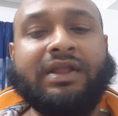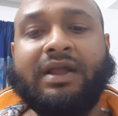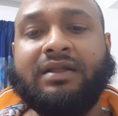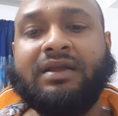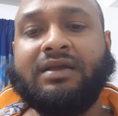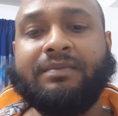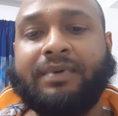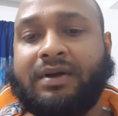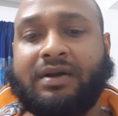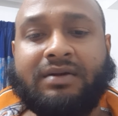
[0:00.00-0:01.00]
like Linkin
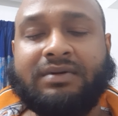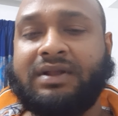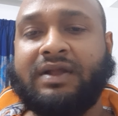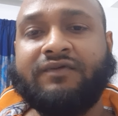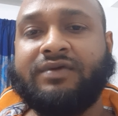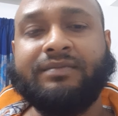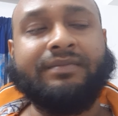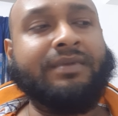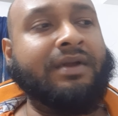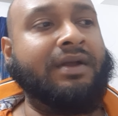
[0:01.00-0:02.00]
Park, I really loved him.
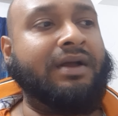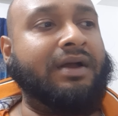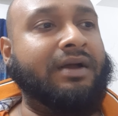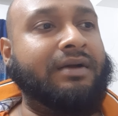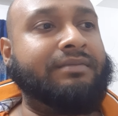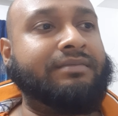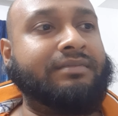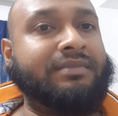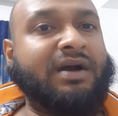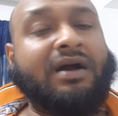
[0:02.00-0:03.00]

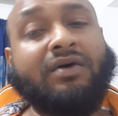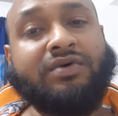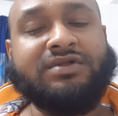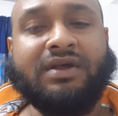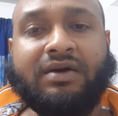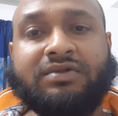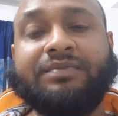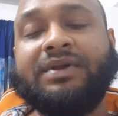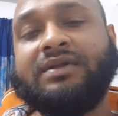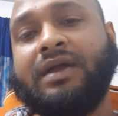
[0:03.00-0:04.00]
I was a
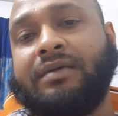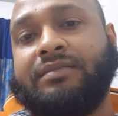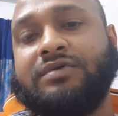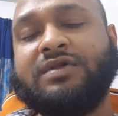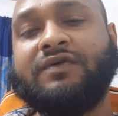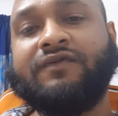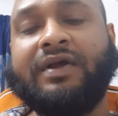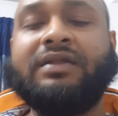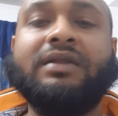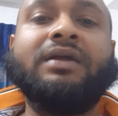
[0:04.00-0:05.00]
big time music
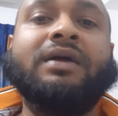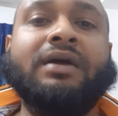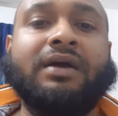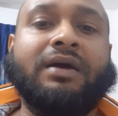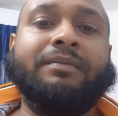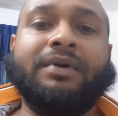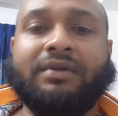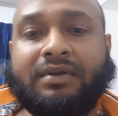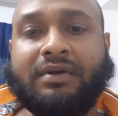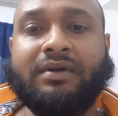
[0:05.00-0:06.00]
fan,
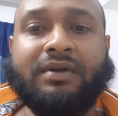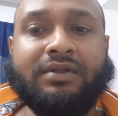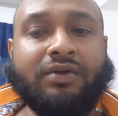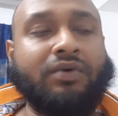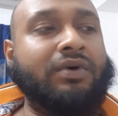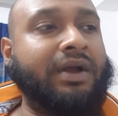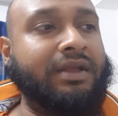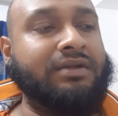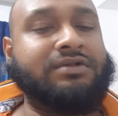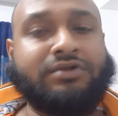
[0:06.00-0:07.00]
but though
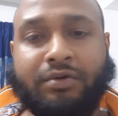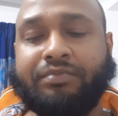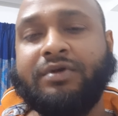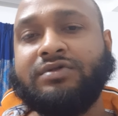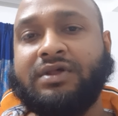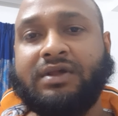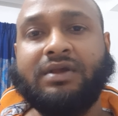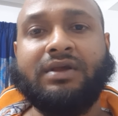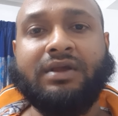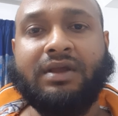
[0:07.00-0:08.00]
I stopped
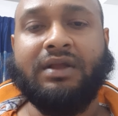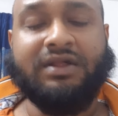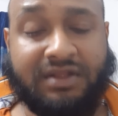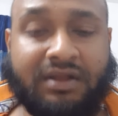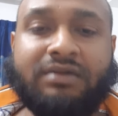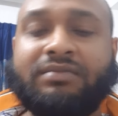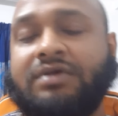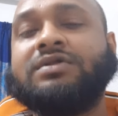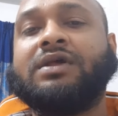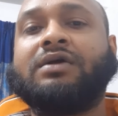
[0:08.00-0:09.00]
listening
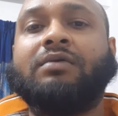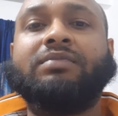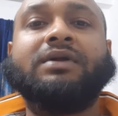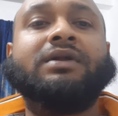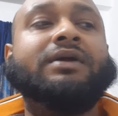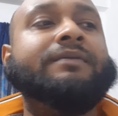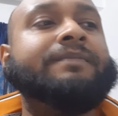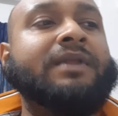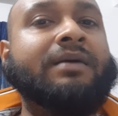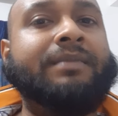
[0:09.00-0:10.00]
music completely,
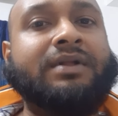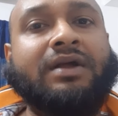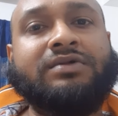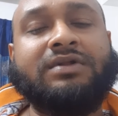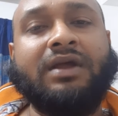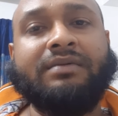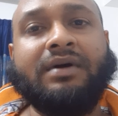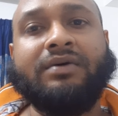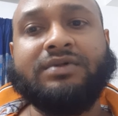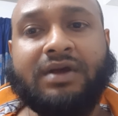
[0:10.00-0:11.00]
but there was a time
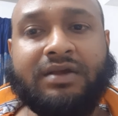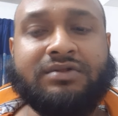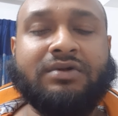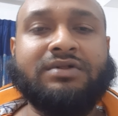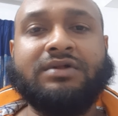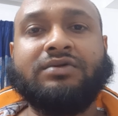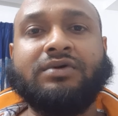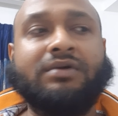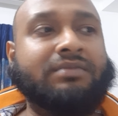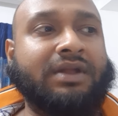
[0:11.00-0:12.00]
I used to listen to
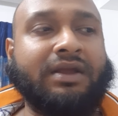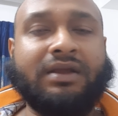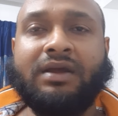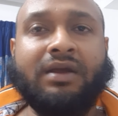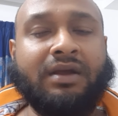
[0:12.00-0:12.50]
him like